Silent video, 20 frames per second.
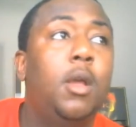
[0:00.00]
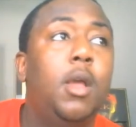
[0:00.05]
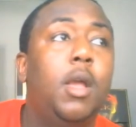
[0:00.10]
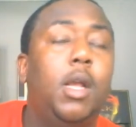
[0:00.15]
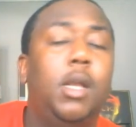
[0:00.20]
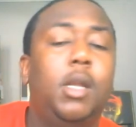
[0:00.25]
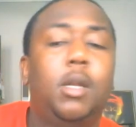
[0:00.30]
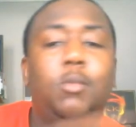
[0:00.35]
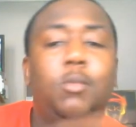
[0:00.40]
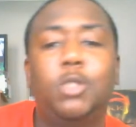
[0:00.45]

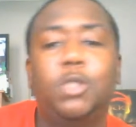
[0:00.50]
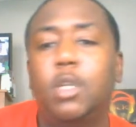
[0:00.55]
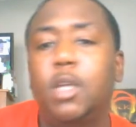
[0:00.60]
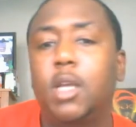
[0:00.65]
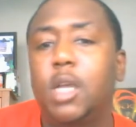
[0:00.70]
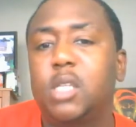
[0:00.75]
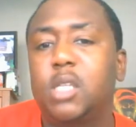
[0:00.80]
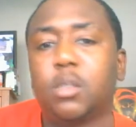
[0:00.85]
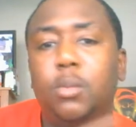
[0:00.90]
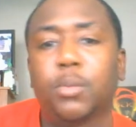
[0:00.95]
And I'm gonna show y'all
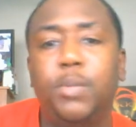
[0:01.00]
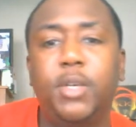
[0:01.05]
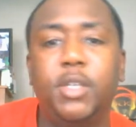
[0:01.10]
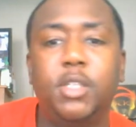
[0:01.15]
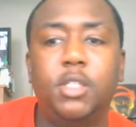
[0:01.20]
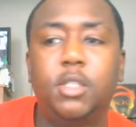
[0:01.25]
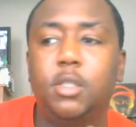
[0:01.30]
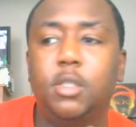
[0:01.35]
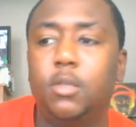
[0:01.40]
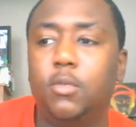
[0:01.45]
some
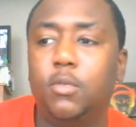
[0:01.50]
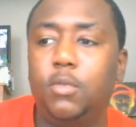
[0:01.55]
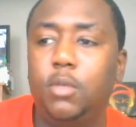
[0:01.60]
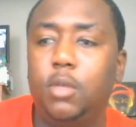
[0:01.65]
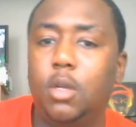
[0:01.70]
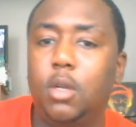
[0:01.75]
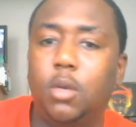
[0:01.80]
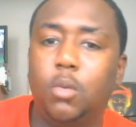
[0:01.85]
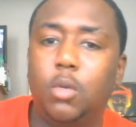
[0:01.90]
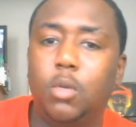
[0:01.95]
pictures of
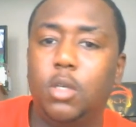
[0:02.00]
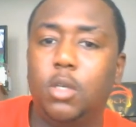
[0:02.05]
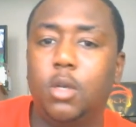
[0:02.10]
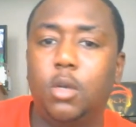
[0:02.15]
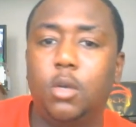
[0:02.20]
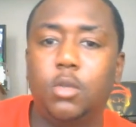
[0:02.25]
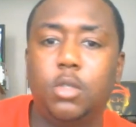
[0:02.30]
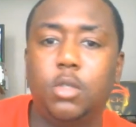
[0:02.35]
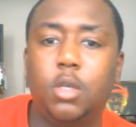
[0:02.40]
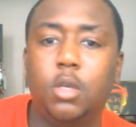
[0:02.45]
what
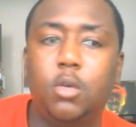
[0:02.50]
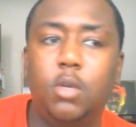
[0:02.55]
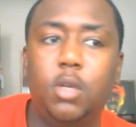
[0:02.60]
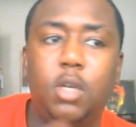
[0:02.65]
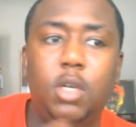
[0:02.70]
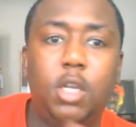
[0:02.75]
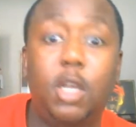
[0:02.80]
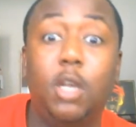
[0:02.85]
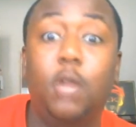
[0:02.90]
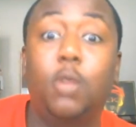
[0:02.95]
goes on in the
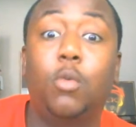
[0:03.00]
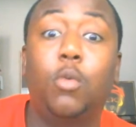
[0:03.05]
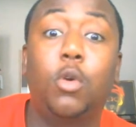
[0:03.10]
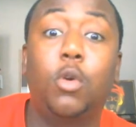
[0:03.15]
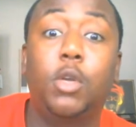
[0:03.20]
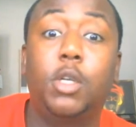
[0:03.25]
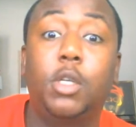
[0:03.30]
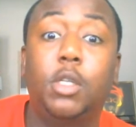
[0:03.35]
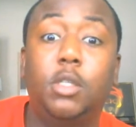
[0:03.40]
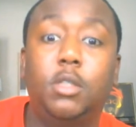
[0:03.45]
inner
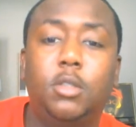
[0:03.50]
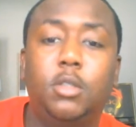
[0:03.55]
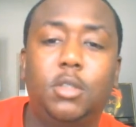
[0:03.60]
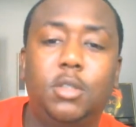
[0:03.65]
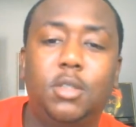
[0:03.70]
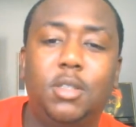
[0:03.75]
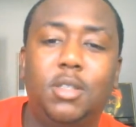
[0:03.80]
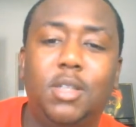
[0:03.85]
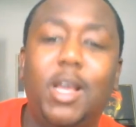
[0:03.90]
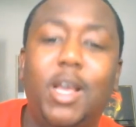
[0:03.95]
workings.
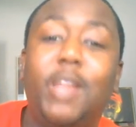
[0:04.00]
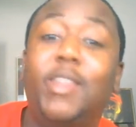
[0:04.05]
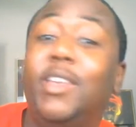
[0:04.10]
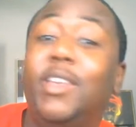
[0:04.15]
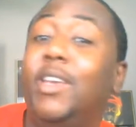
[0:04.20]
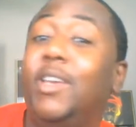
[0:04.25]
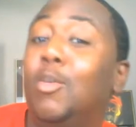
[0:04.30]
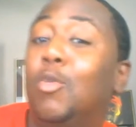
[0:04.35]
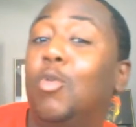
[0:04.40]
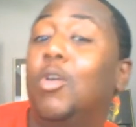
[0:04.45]
Not the
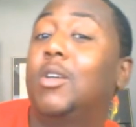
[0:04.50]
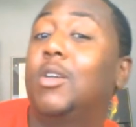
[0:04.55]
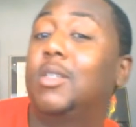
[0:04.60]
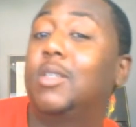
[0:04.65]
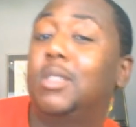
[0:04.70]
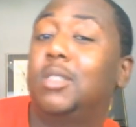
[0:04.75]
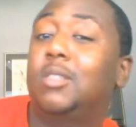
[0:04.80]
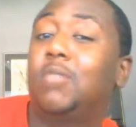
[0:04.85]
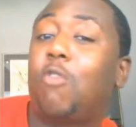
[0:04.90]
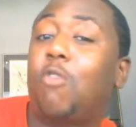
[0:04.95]
inner workings
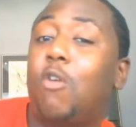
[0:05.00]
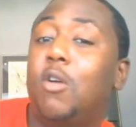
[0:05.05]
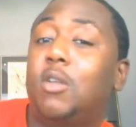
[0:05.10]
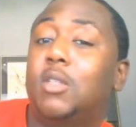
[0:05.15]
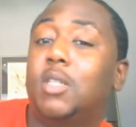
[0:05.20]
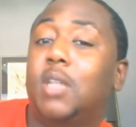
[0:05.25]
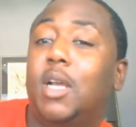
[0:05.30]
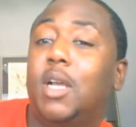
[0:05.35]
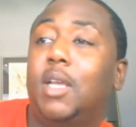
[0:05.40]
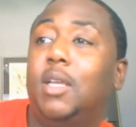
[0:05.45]
as far as
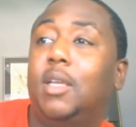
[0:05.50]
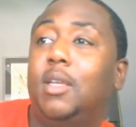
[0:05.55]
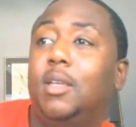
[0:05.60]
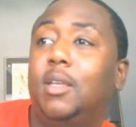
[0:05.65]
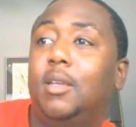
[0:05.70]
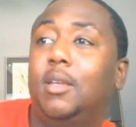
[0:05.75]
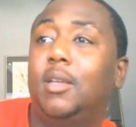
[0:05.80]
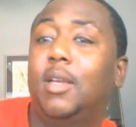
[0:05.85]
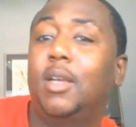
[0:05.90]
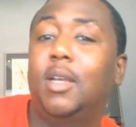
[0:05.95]
like
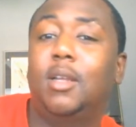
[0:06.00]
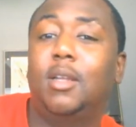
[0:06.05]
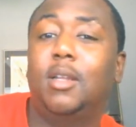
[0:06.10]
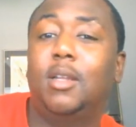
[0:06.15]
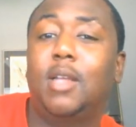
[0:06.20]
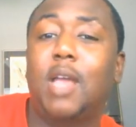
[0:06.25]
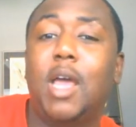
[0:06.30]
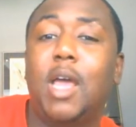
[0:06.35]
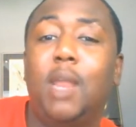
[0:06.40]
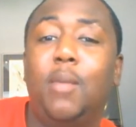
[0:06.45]

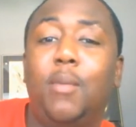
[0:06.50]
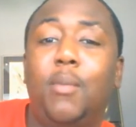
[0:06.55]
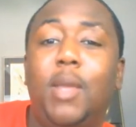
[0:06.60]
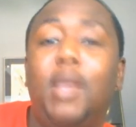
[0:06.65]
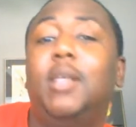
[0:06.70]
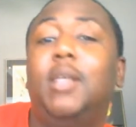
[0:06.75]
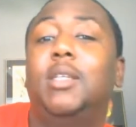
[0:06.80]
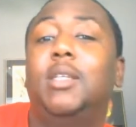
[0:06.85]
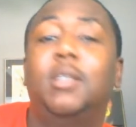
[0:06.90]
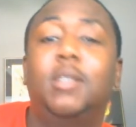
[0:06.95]
how they make
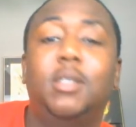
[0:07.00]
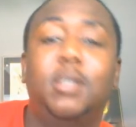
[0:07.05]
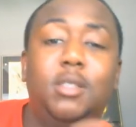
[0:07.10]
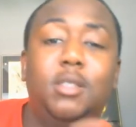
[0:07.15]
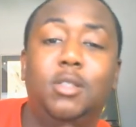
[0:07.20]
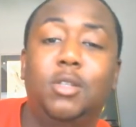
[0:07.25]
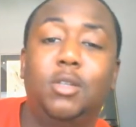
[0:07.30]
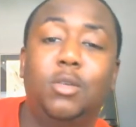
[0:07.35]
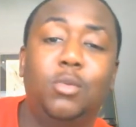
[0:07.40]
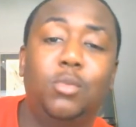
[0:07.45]
it, because
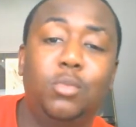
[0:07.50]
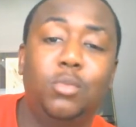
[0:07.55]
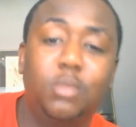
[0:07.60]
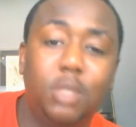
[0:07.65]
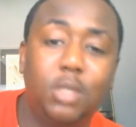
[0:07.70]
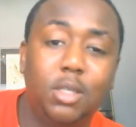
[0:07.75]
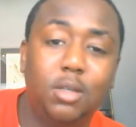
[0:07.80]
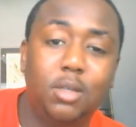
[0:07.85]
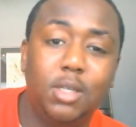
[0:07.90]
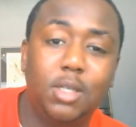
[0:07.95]
they
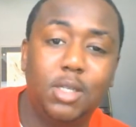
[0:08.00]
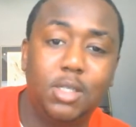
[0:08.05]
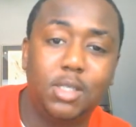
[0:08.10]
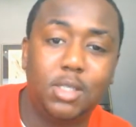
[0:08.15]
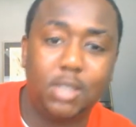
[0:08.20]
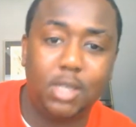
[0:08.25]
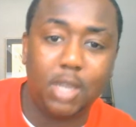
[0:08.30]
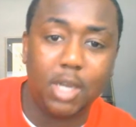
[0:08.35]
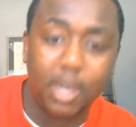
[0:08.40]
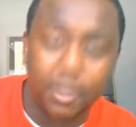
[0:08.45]
don't let us see
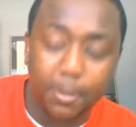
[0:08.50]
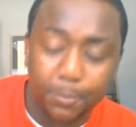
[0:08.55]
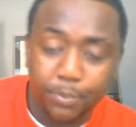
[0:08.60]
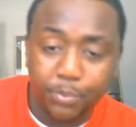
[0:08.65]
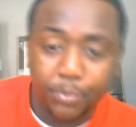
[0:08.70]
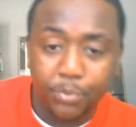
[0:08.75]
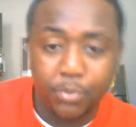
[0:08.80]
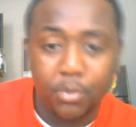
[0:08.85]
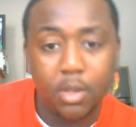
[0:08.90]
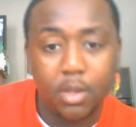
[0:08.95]
that.
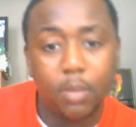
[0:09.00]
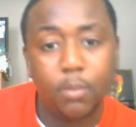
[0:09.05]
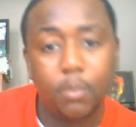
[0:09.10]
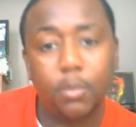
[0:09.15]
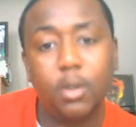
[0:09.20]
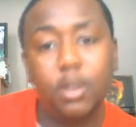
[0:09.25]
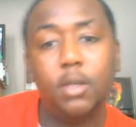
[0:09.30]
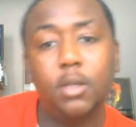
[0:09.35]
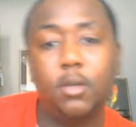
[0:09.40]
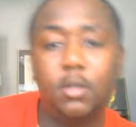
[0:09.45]
But
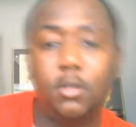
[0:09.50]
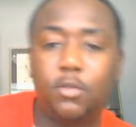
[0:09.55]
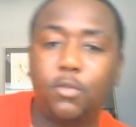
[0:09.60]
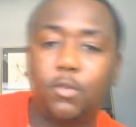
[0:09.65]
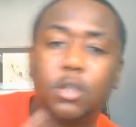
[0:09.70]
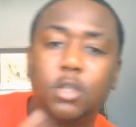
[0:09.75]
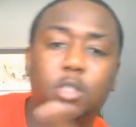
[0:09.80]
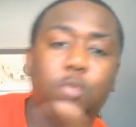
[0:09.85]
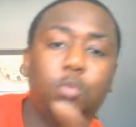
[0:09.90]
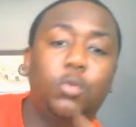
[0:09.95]
as far
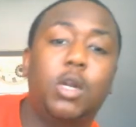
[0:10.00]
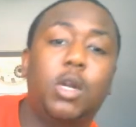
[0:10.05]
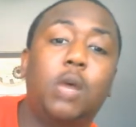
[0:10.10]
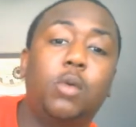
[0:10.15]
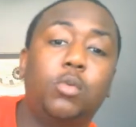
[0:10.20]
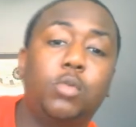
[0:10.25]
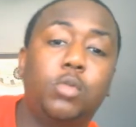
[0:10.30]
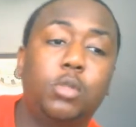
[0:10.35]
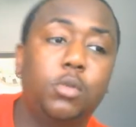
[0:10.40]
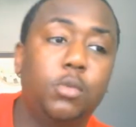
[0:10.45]
as in what I
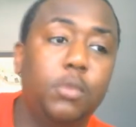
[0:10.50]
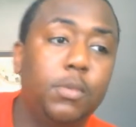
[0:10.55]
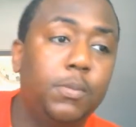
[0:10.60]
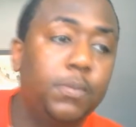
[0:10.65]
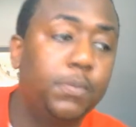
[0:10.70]
was doing.